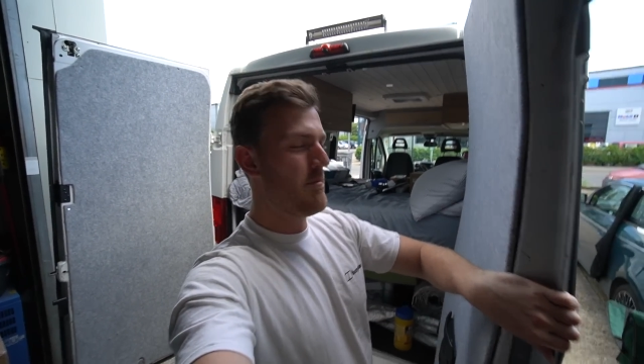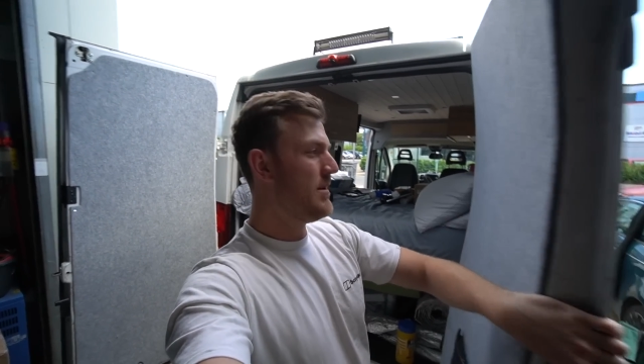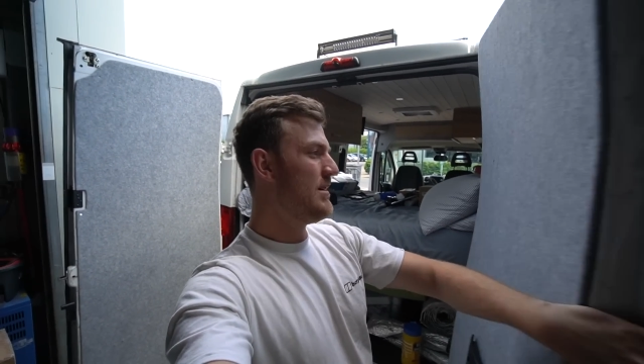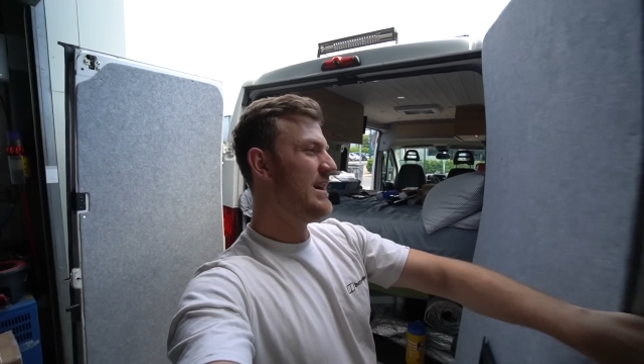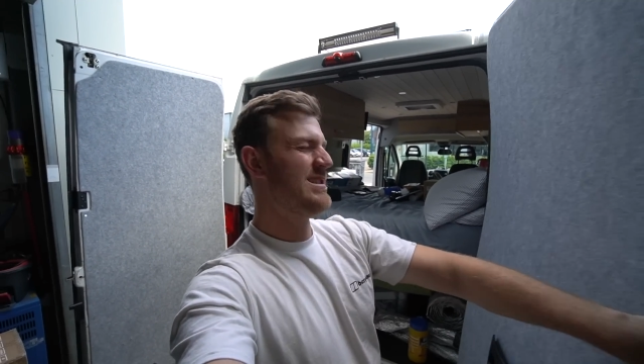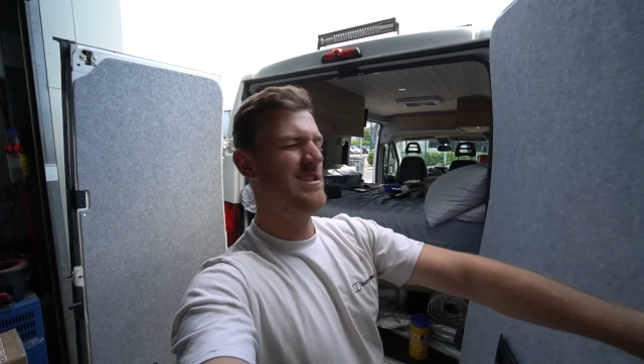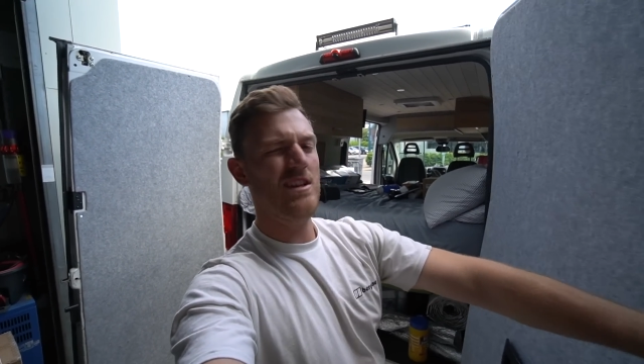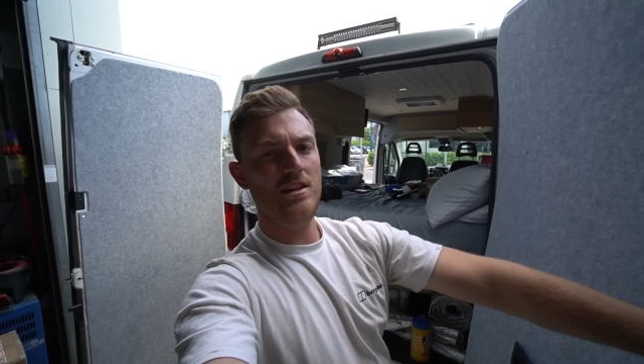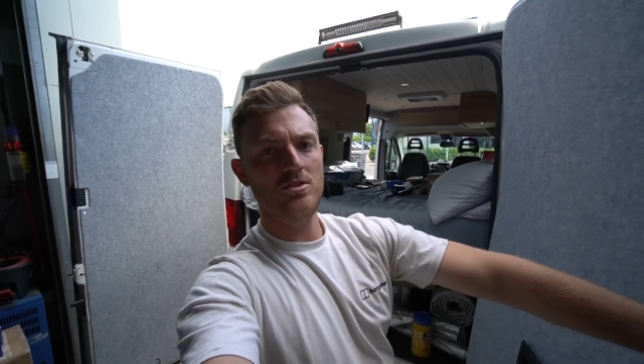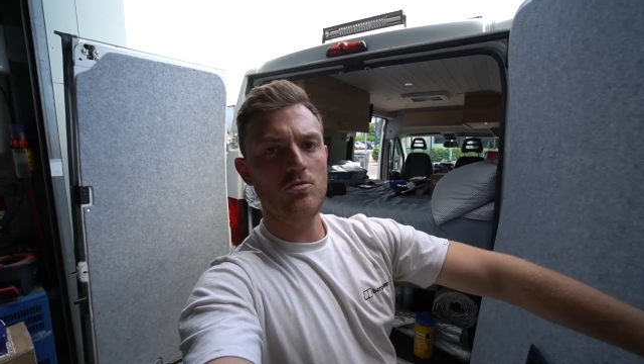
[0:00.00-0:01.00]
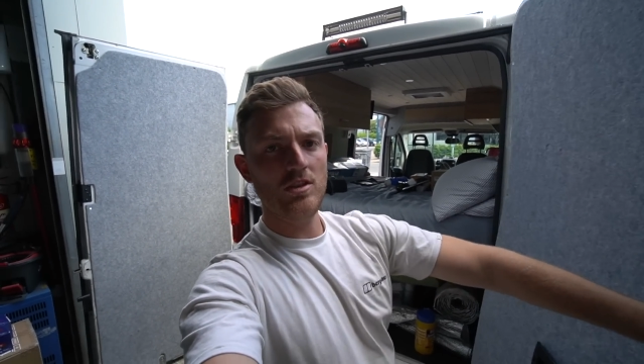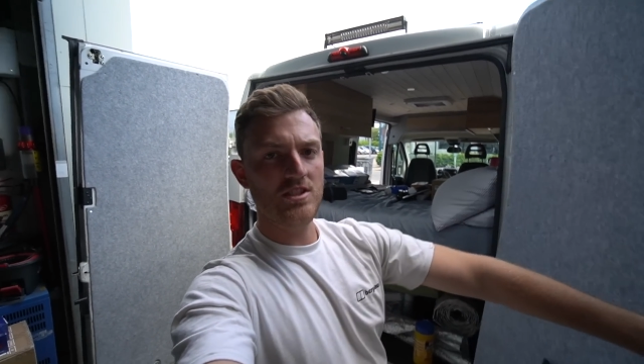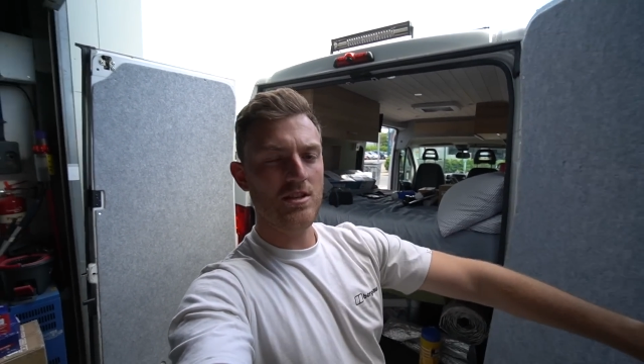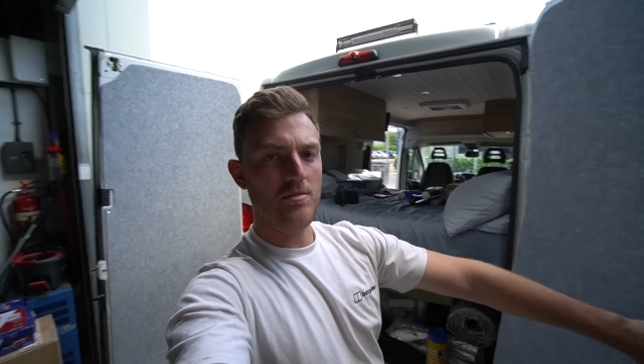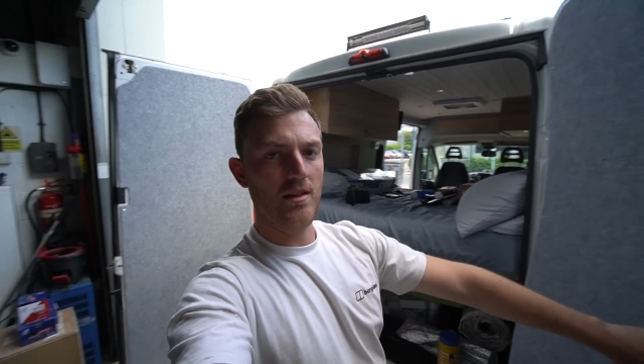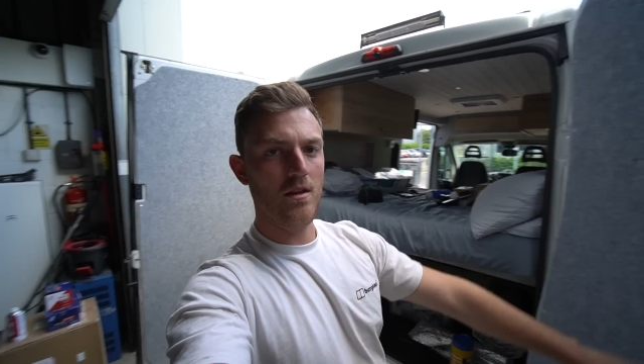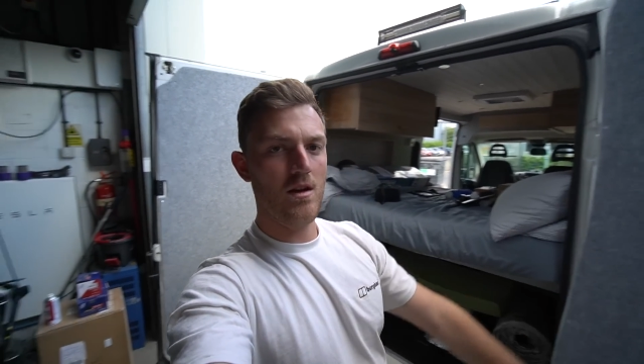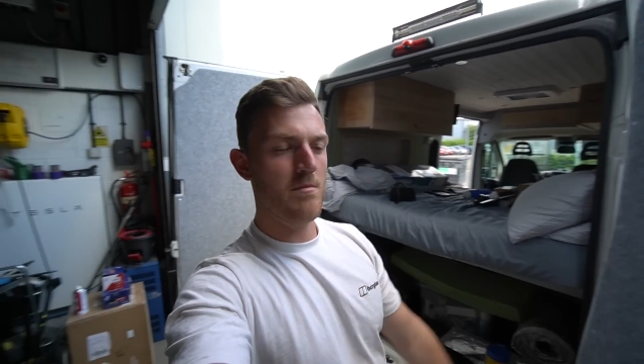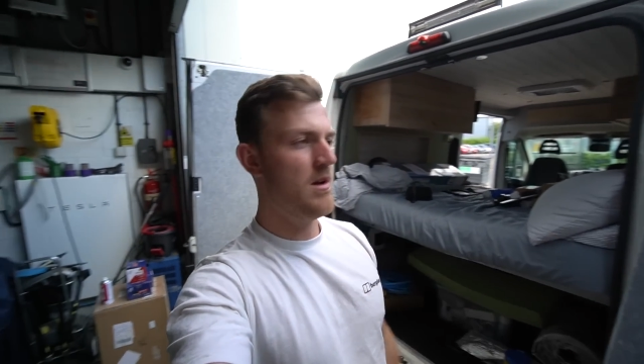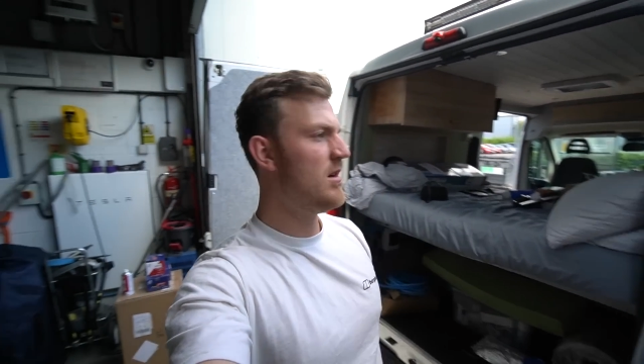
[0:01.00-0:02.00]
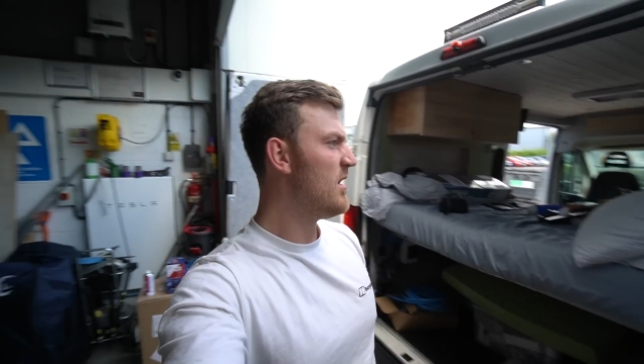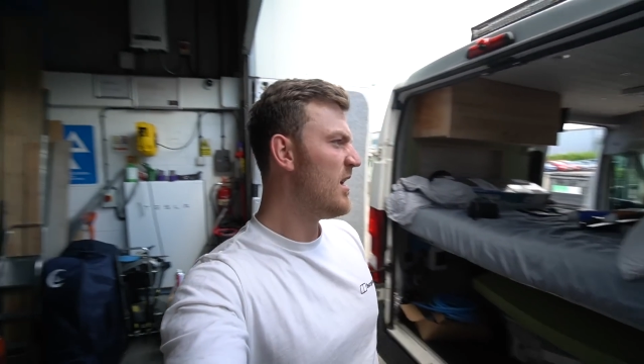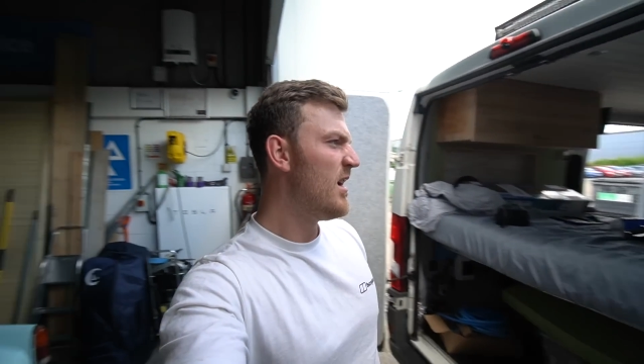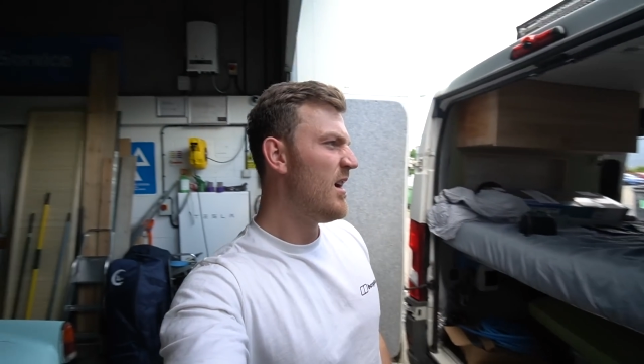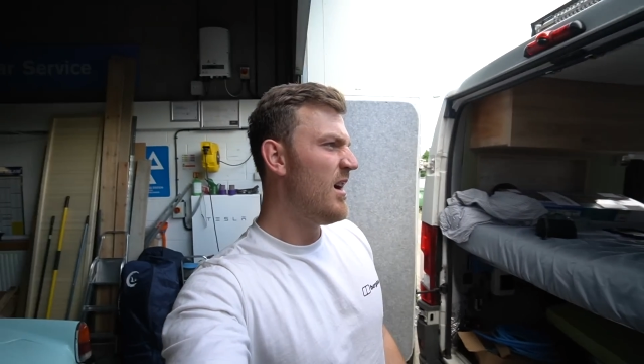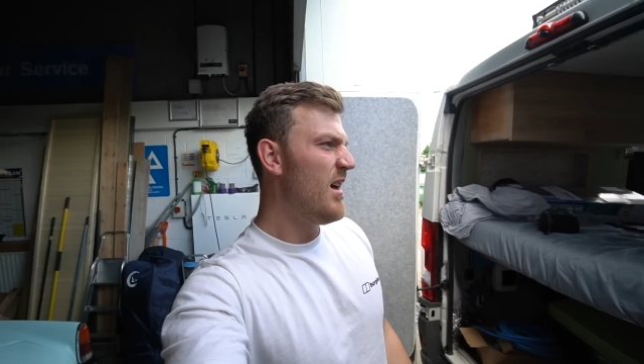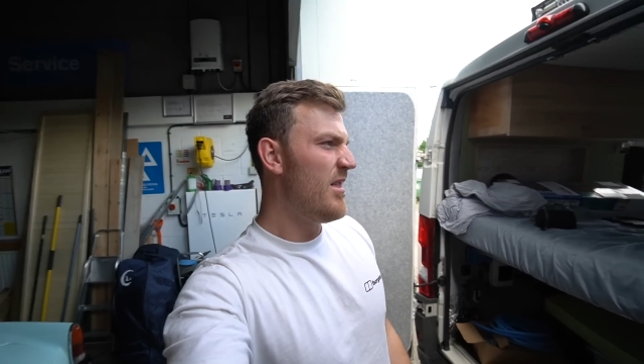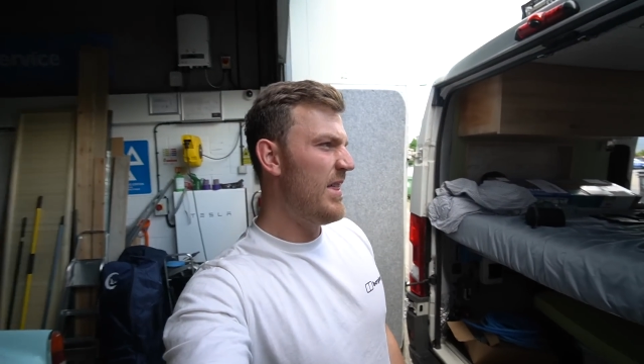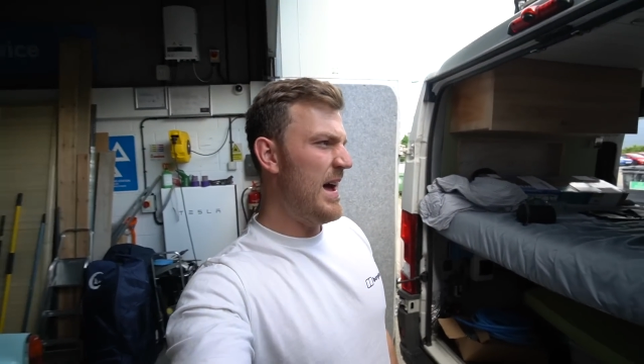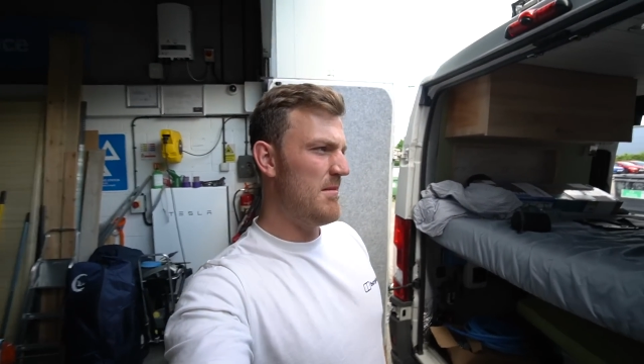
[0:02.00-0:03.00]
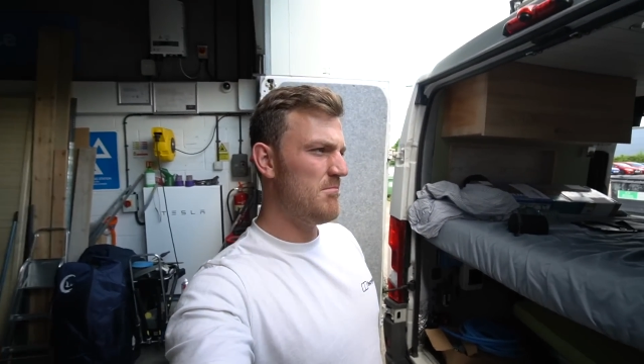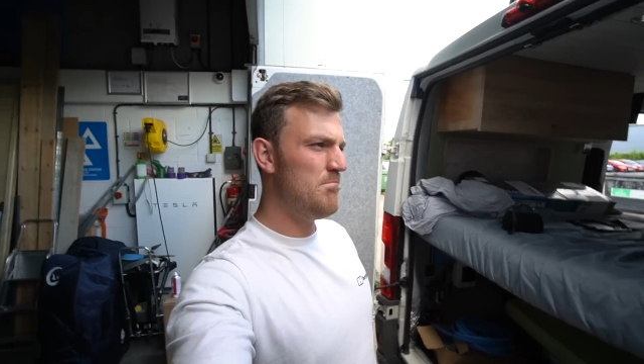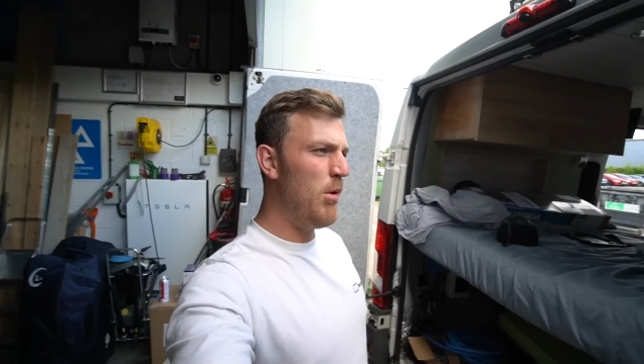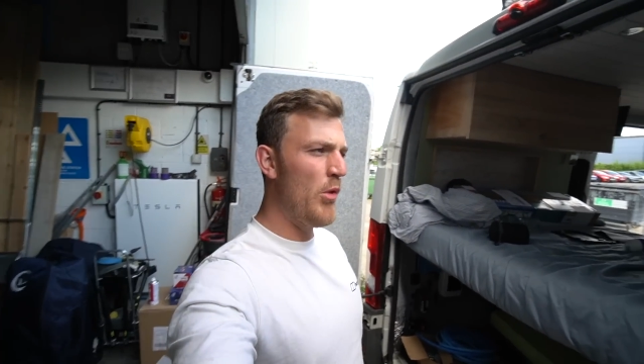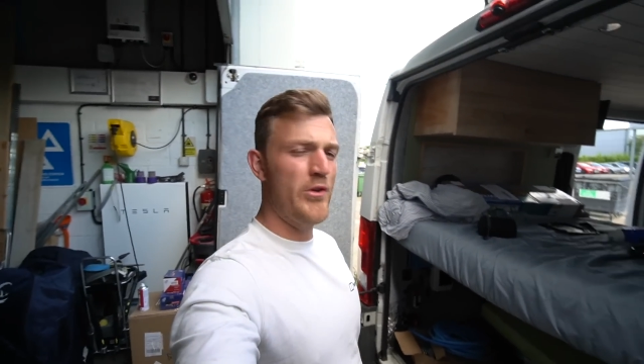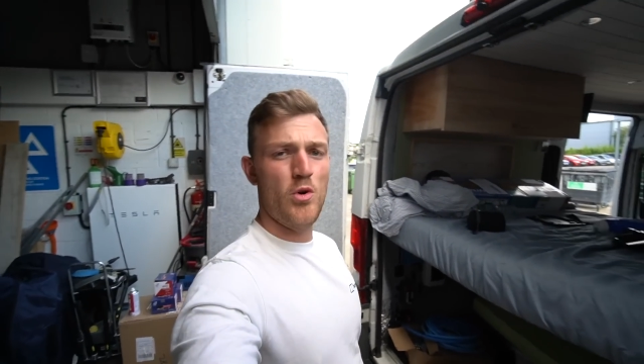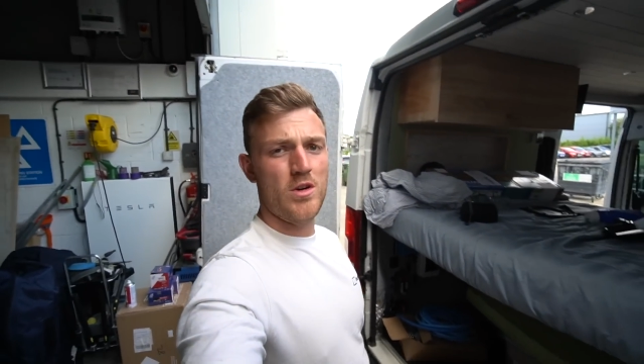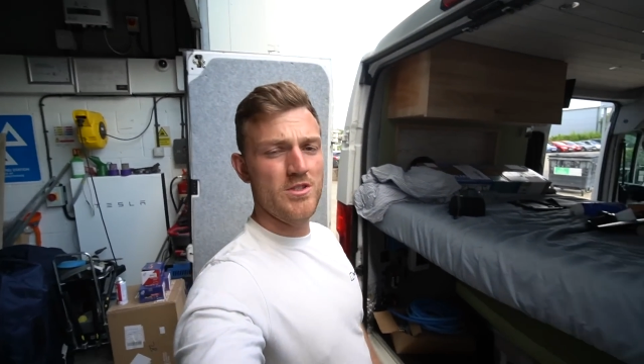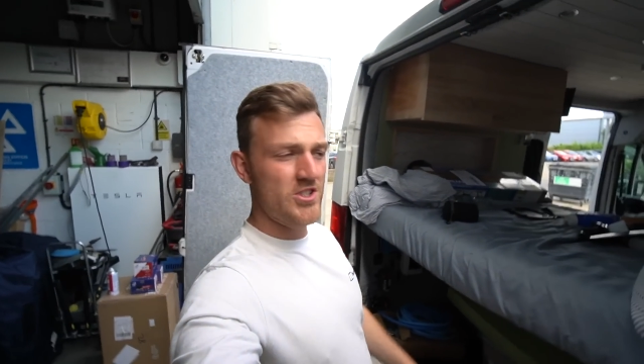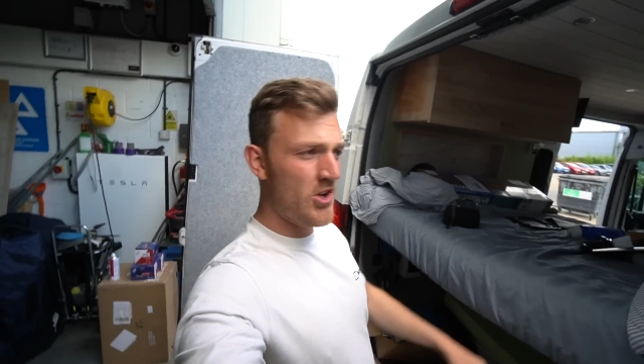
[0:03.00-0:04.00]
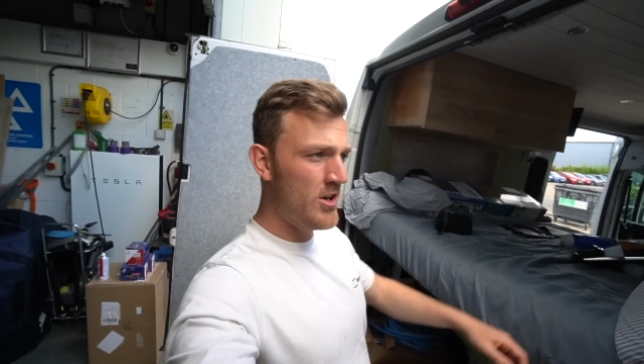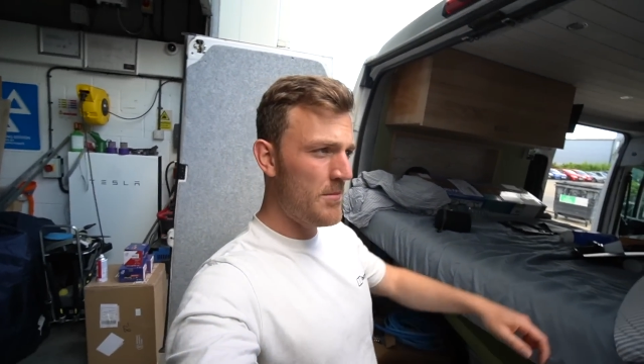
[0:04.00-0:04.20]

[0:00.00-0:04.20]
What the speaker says: But as I said, that's not really something that I'm that bothered or concerned